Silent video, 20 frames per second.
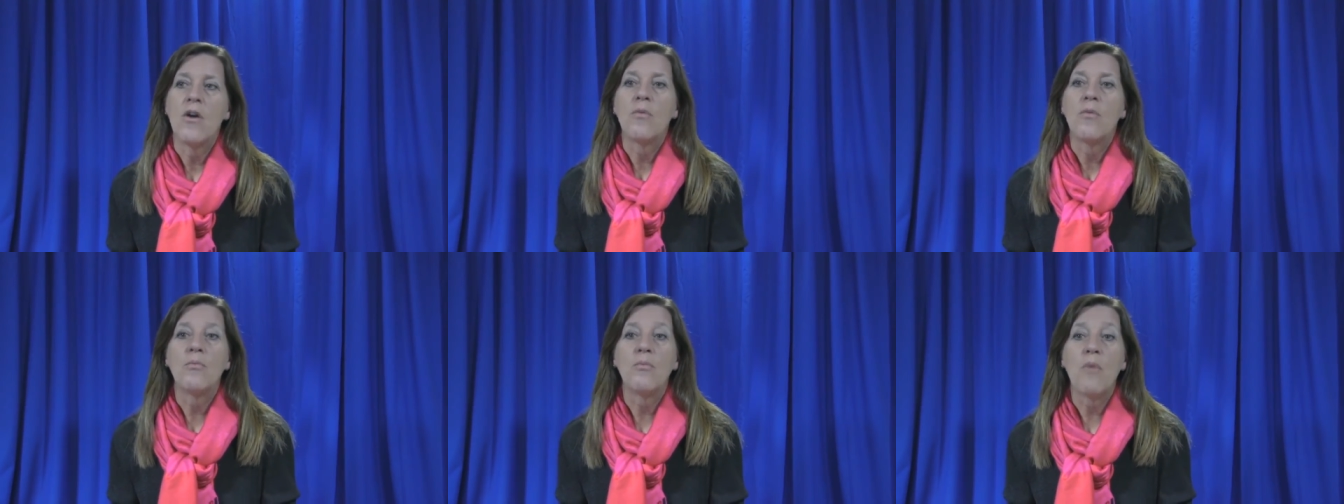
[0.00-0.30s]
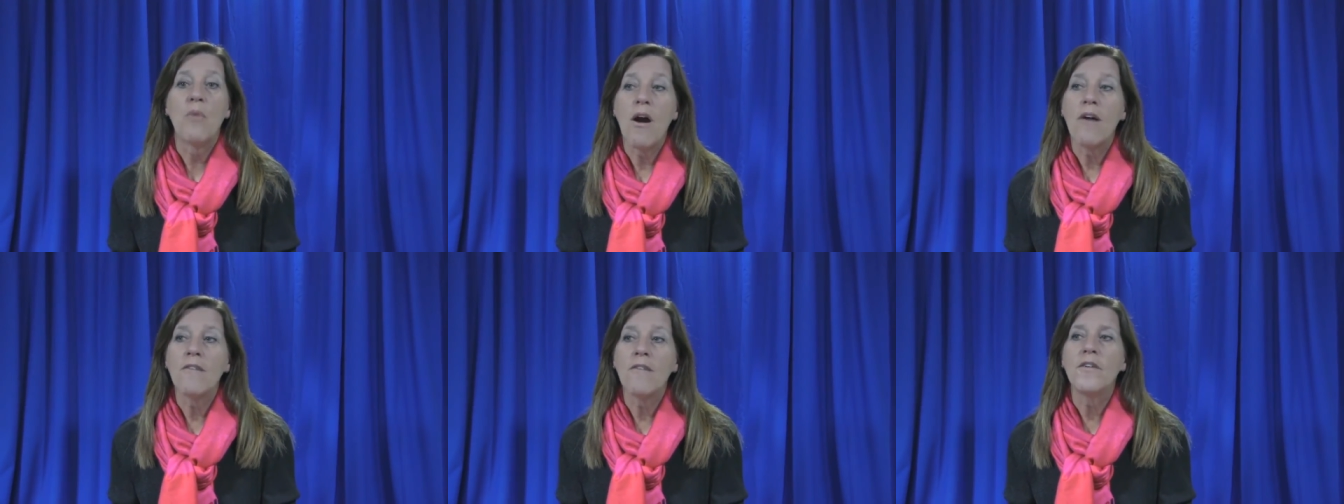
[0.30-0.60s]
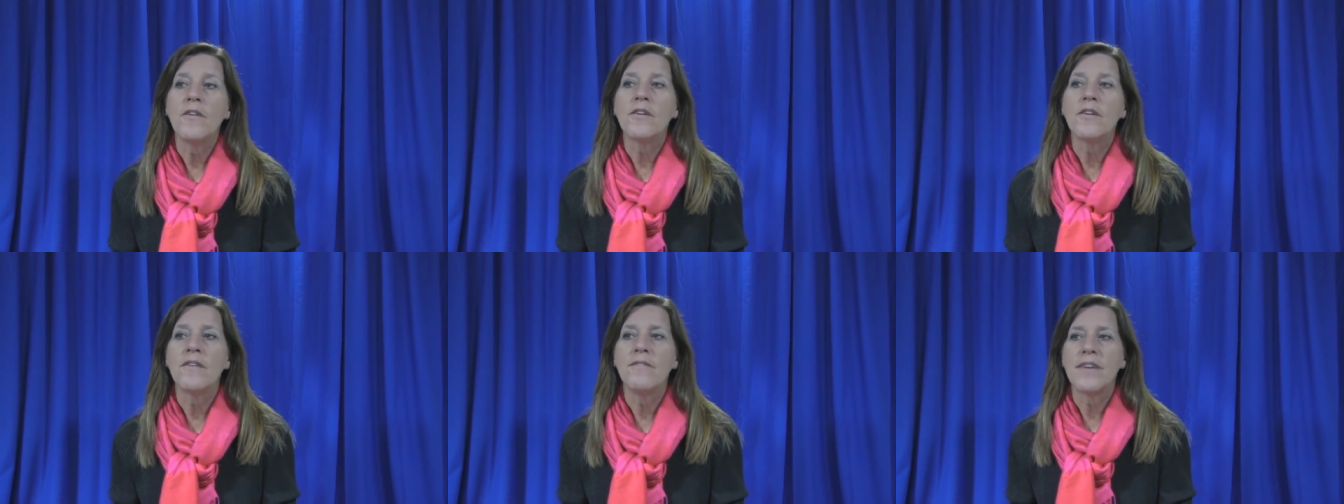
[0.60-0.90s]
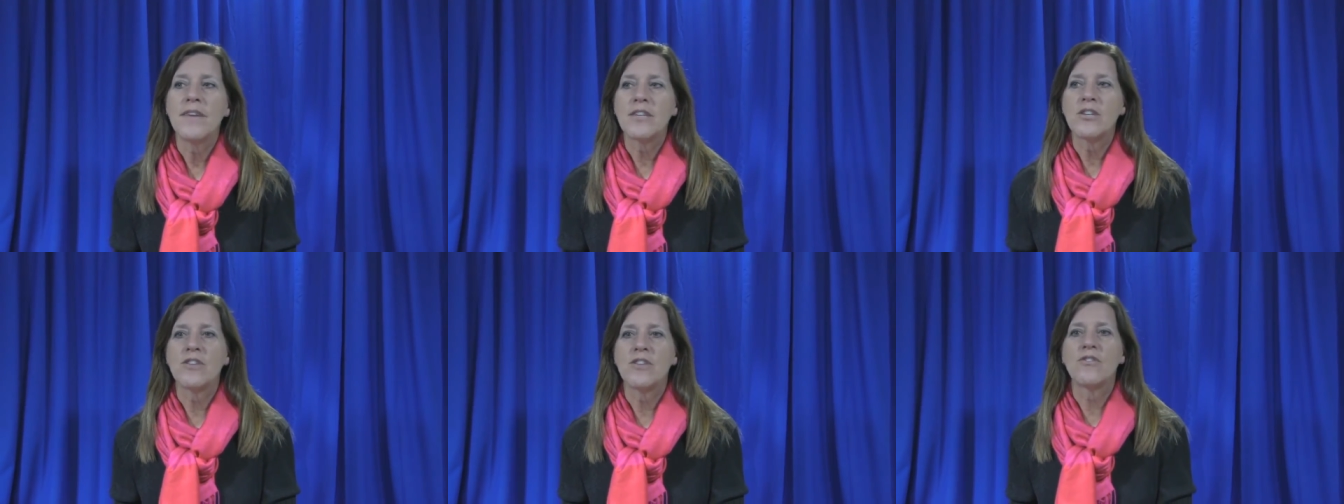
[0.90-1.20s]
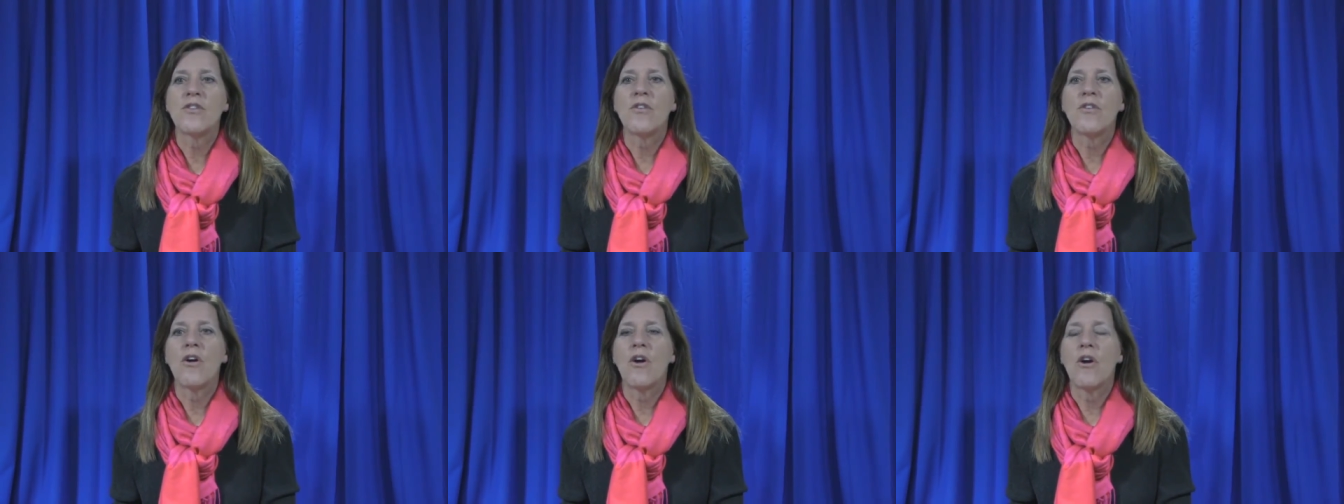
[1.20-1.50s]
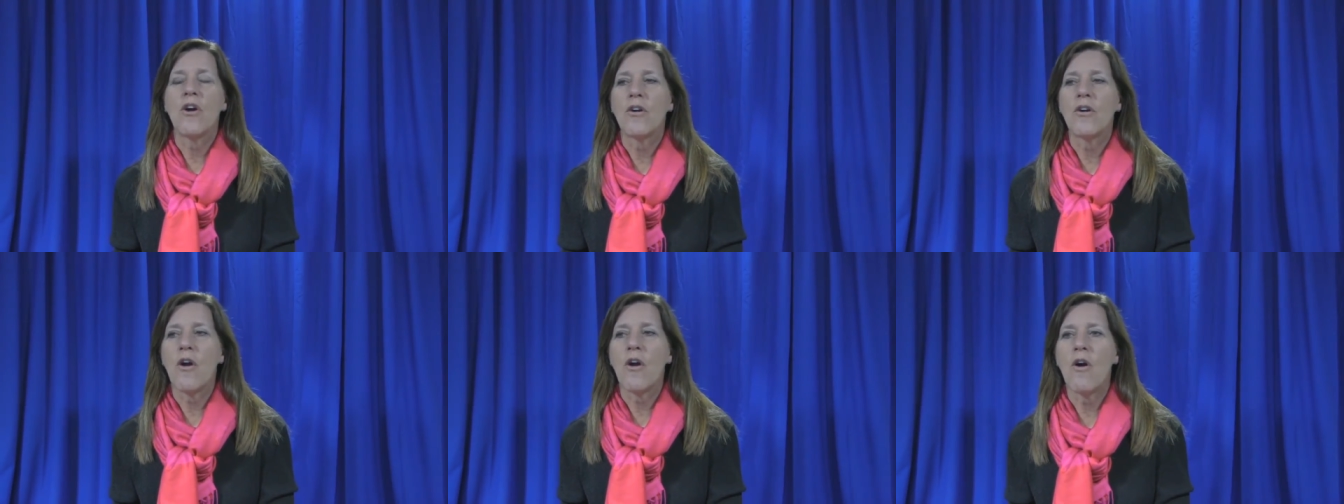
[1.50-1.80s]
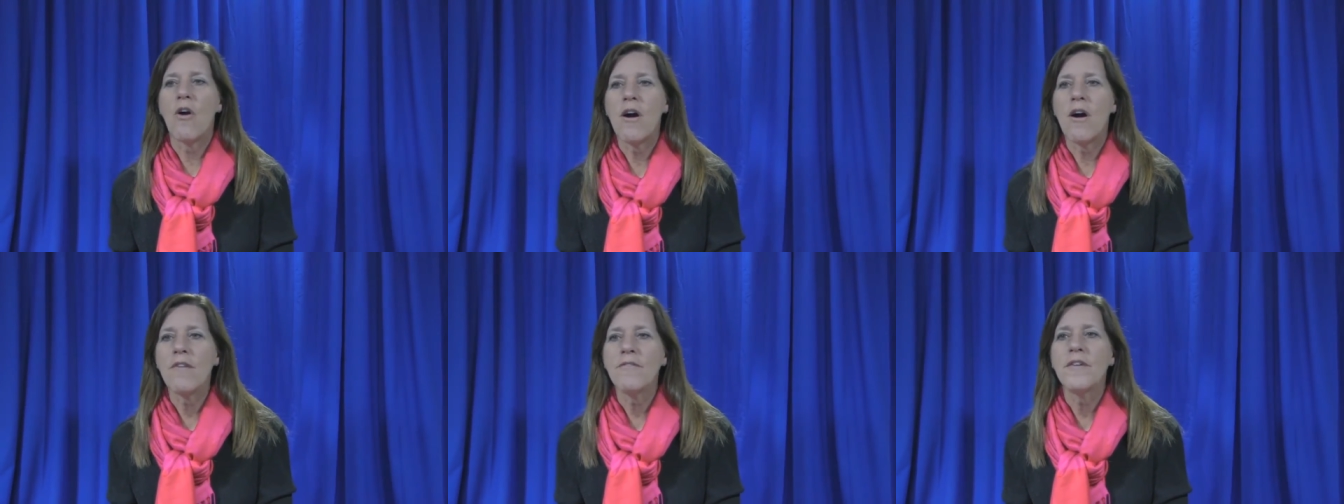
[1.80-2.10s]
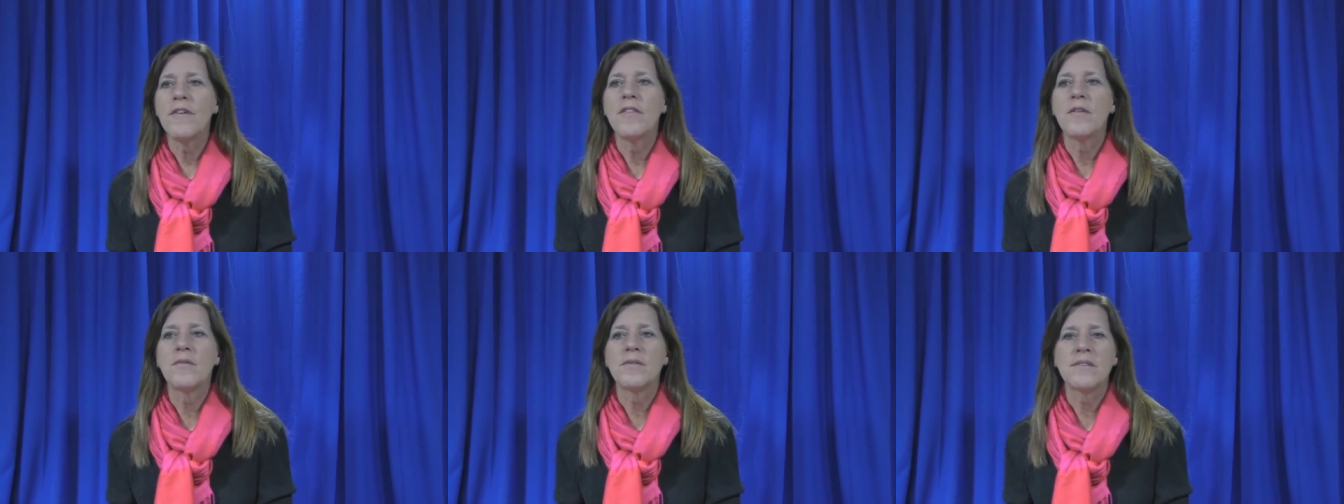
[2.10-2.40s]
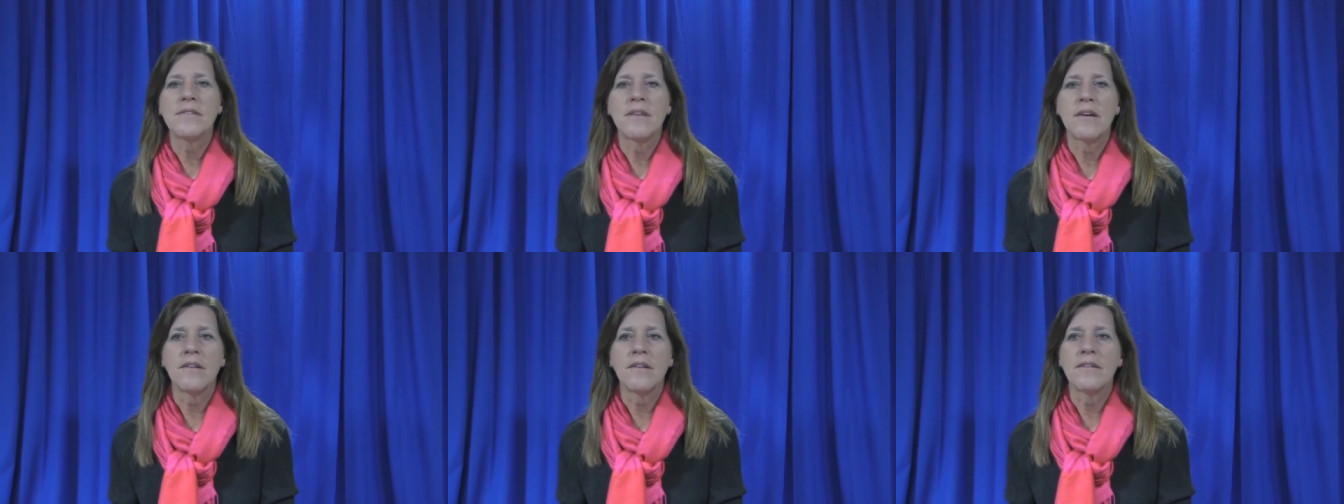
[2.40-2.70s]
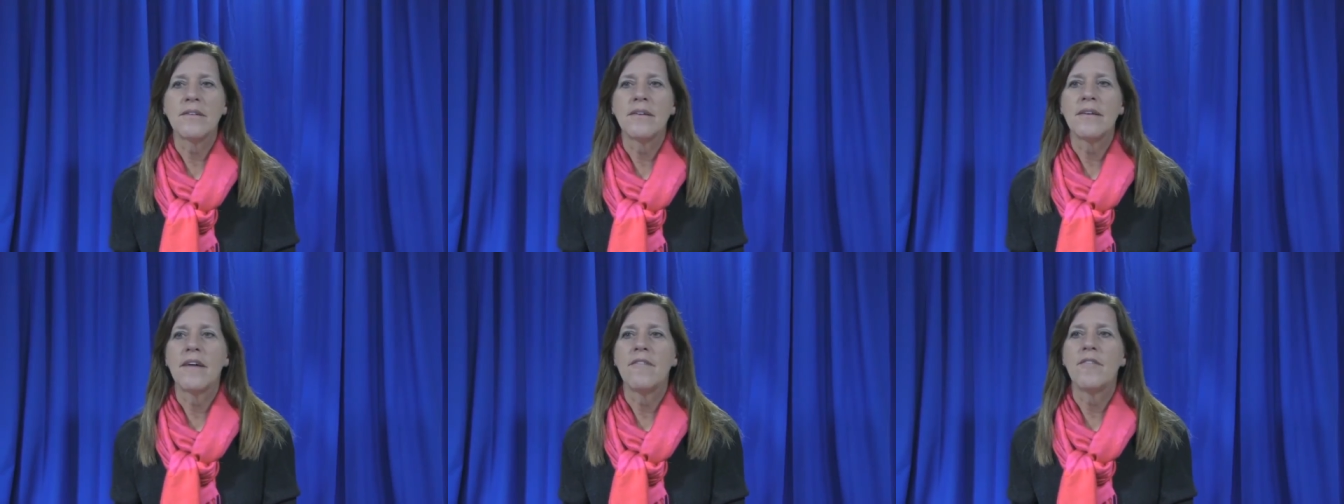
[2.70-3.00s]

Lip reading: Wrongful convictions are often the result